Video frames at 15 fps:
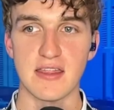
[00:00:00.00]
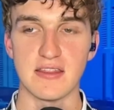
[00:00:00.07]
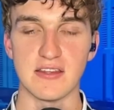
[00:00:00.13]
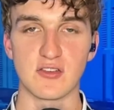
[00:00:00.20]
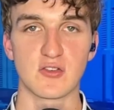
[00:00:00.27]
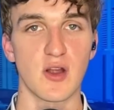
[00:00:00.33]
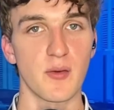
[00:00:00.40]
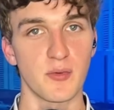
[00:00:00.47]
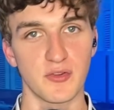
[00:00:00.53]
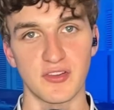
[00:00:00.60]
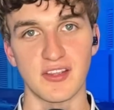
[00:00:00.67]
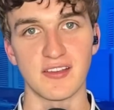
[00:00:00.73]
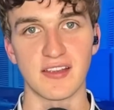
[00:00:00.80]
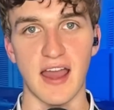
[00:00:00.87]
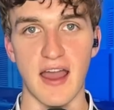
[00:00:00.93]
the
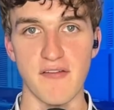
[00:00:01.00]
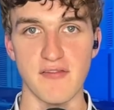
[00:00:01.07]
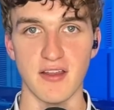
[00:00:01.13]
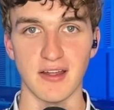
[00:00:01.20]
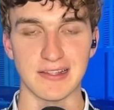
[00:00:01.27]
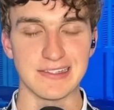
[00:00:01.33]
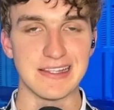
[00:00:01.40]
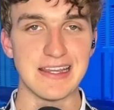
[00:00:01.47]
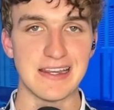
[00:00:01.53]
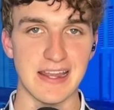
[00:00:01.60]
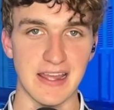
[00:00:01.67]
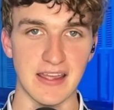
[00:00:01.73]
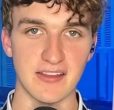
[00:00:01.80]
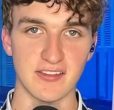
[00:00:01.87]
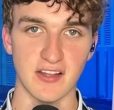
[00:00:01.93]
troubles he's having
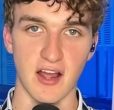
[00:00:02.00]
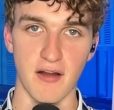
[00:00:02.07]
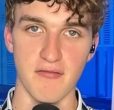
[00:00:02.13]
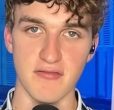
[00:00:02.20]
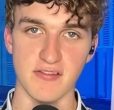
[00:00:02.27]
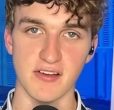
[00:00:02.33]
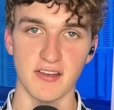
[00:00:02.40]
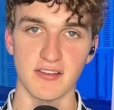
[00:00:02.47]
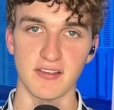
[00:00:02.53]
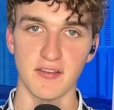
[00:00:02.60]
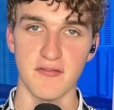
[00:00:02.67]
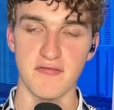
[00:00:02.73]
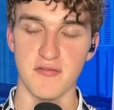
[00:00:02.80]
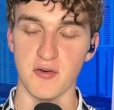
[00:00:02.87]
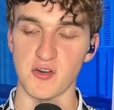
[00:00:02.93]
leading his conference
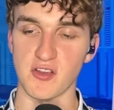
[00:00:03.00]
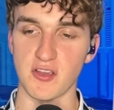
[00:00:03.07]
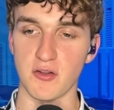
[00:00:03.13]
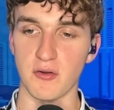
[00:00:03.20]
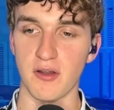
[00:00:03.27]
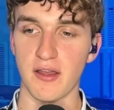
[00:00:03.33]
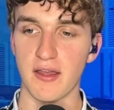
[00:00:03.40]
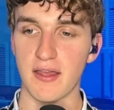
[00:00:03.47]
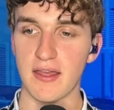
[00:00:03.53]
for you